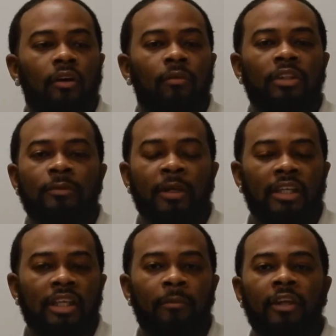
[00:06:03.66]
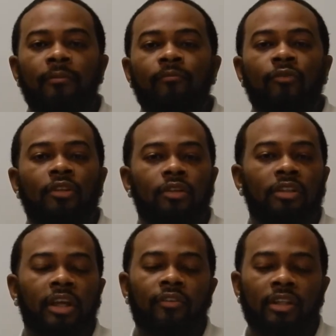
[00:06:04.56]
with this pandemic, so
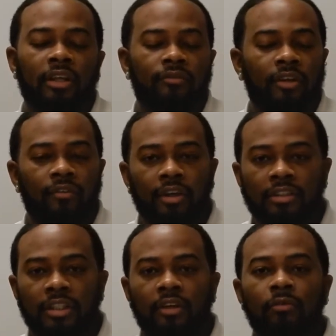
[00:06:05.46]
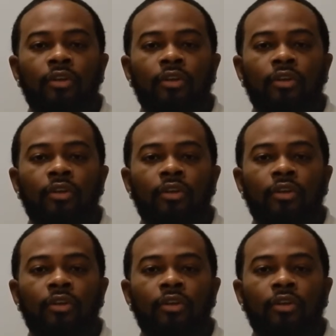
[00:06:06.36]
that everything is very, very safe.